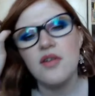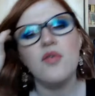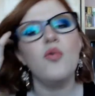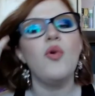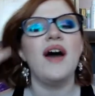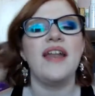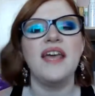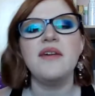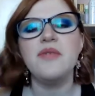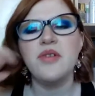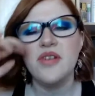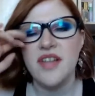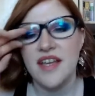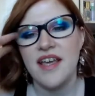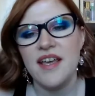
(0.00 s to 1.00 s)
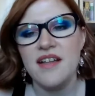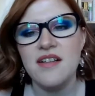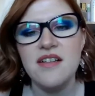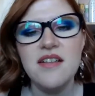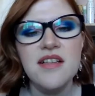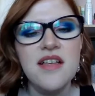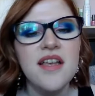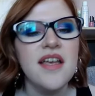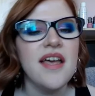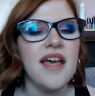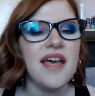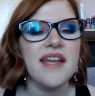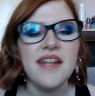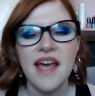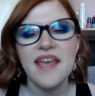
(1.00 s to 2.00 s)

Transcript: whatever the hell, and